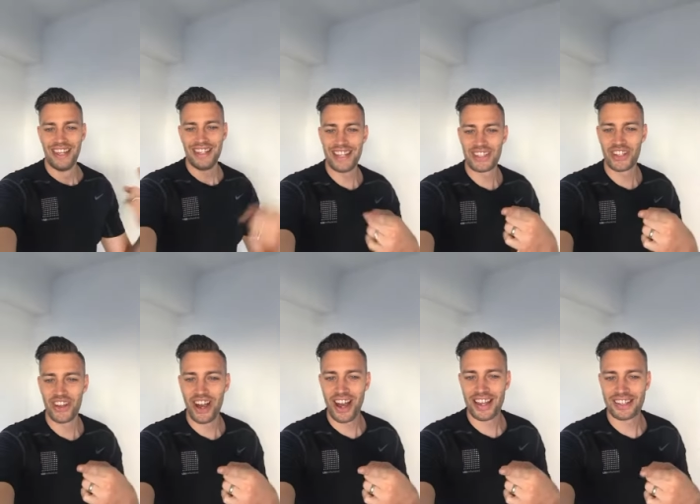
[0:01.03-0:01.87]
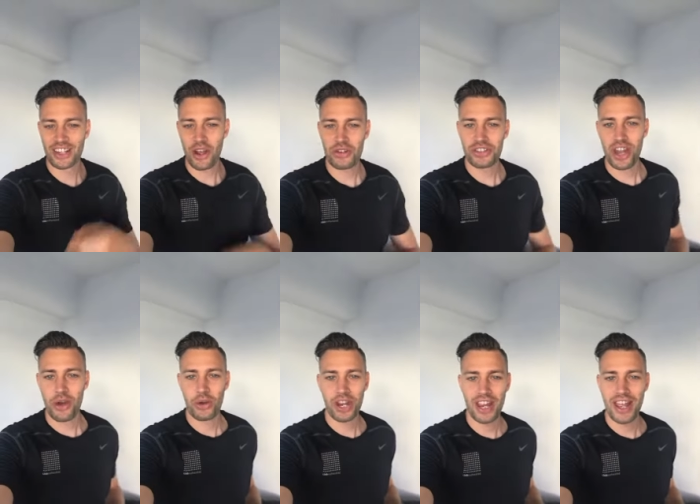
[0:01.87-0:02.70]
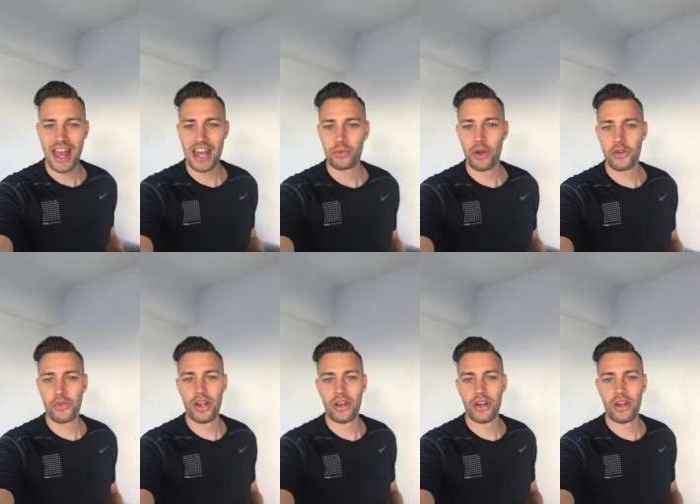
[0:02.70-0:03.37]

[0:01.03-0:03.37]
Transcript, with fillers: Yes guys, Coach Daryl here and welcome